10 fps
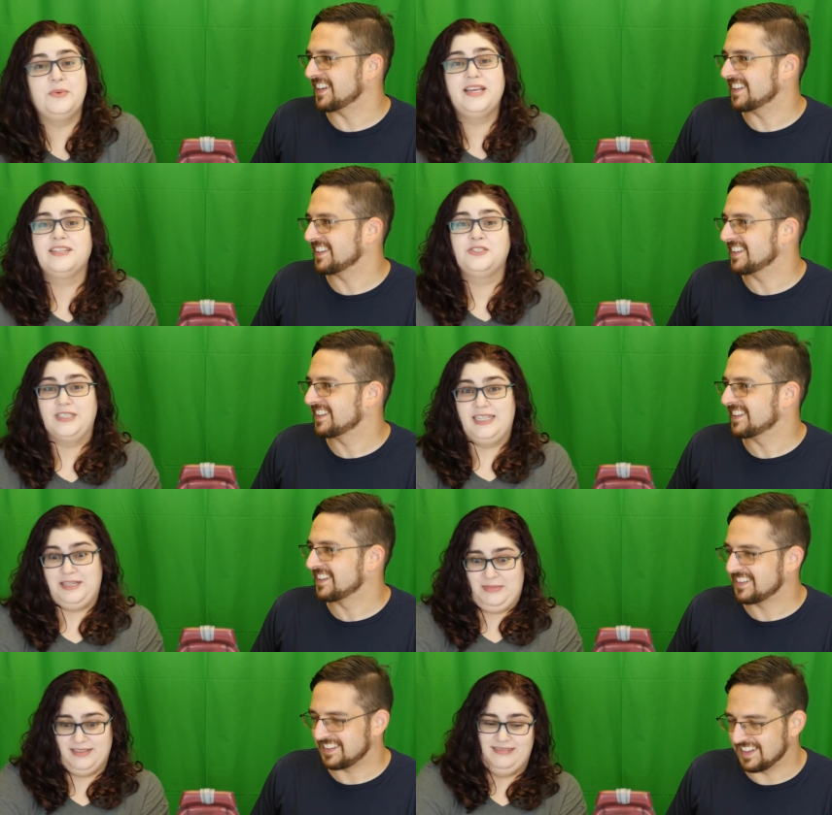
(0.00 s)
Speaker 1: right?
Speaker 2: we can
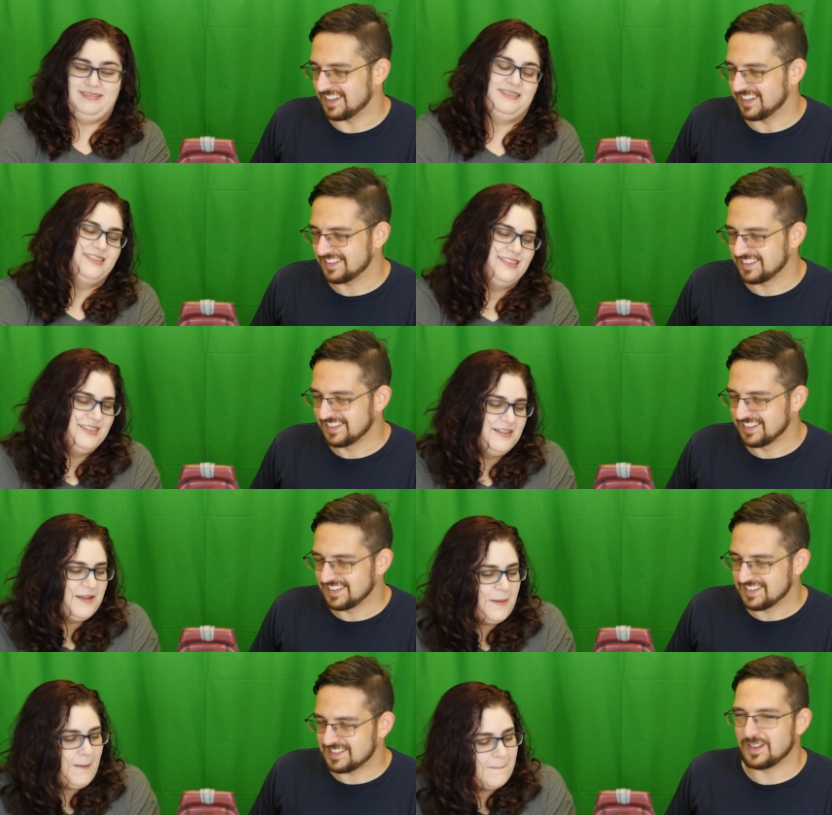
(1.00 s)
dream.
Speaker 1: Yeah.
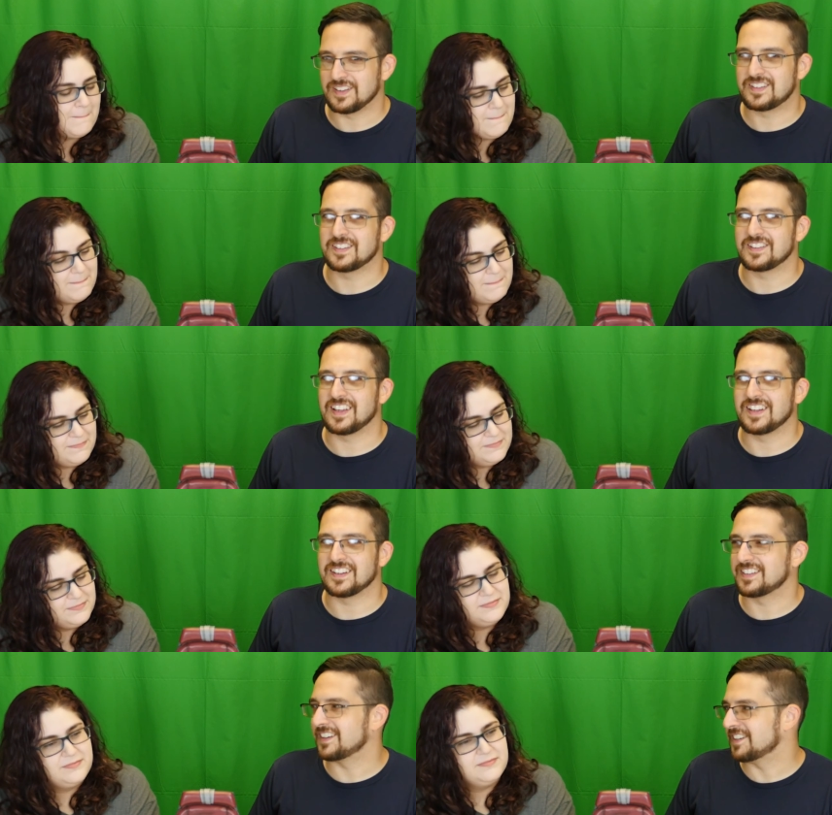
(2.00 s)
So until then,
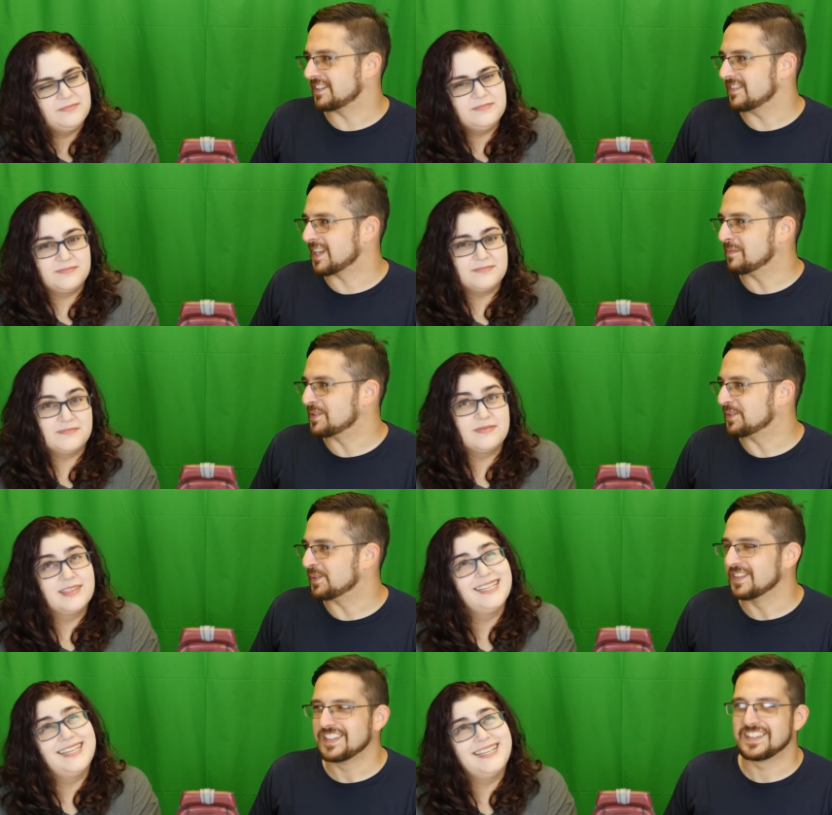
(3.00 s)
until our dreams come true,
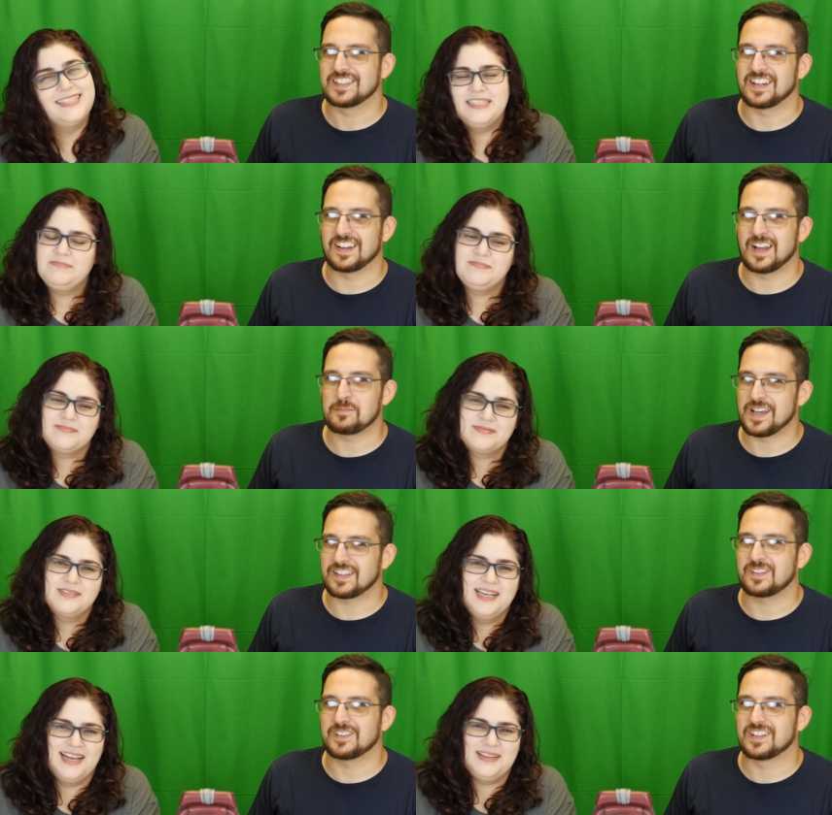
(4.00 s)
yeah. uh, I'm
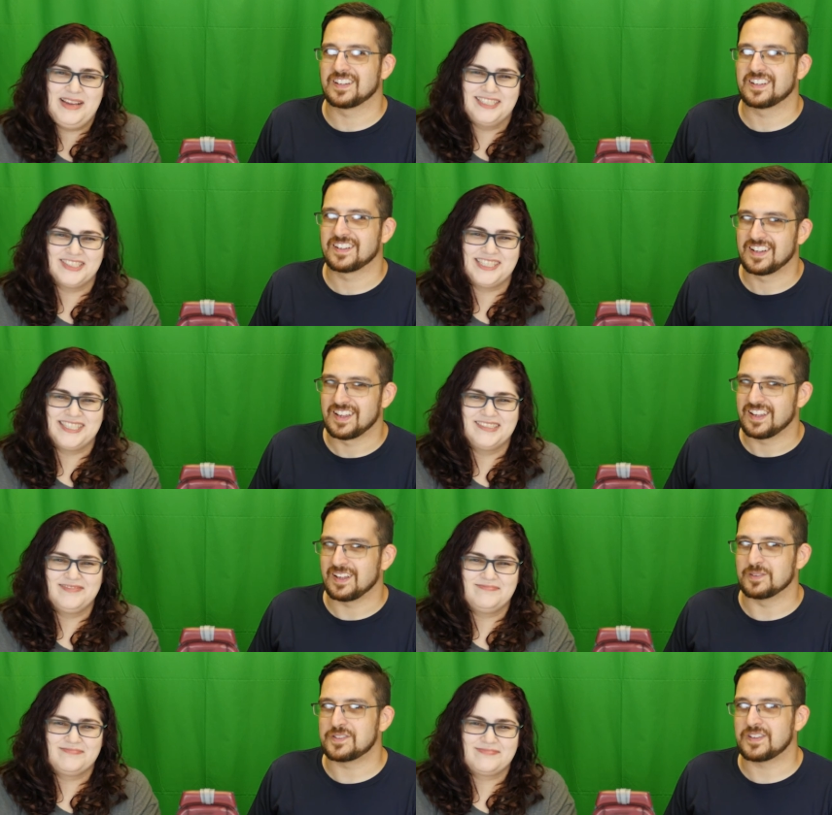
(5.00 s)
Matthew. I'm Andrea.
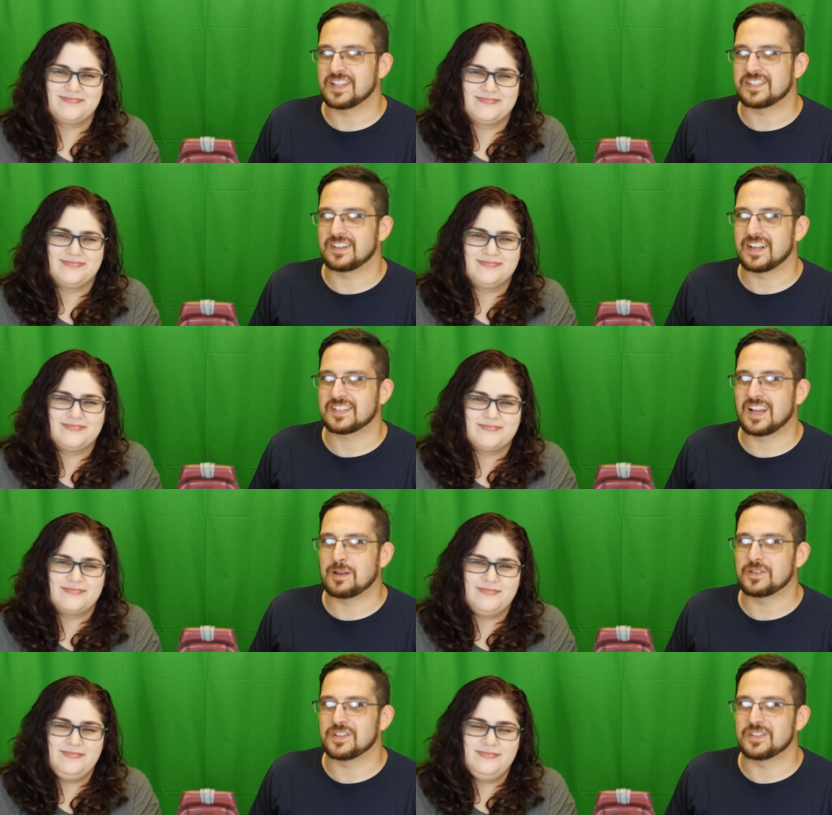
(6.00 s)
And we'll see you guys here next
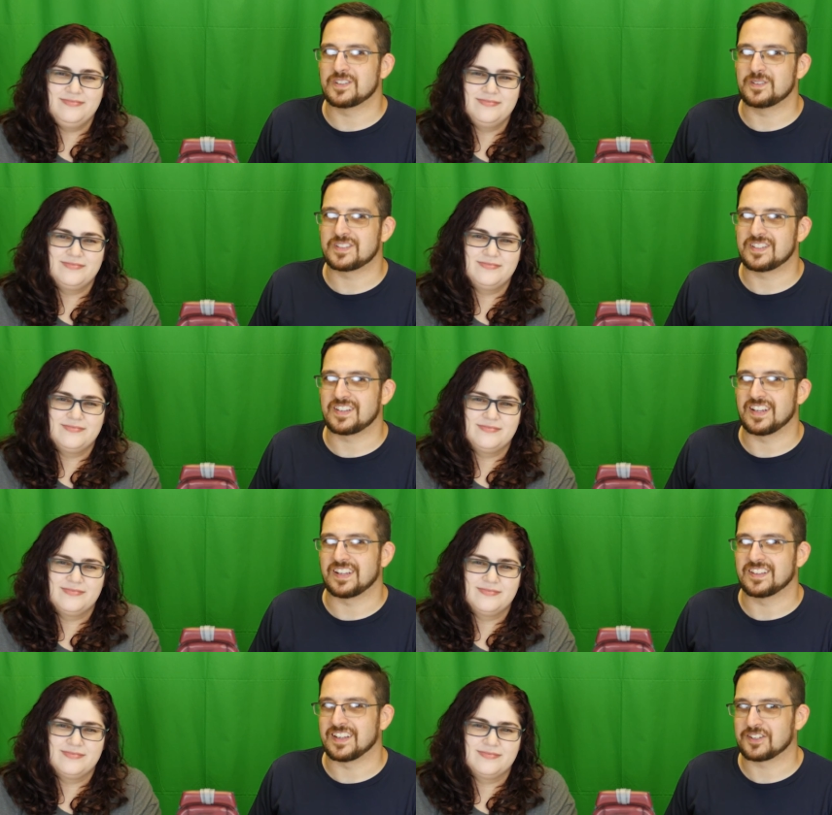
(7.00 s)
time on Nerd News Today.
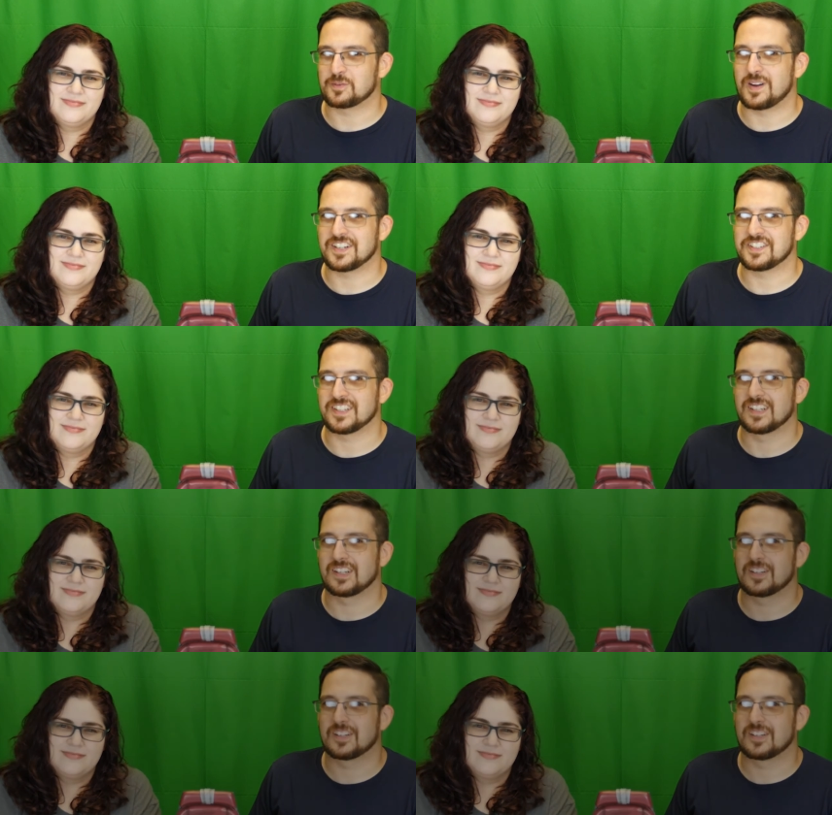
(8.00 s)
Thanks for watching.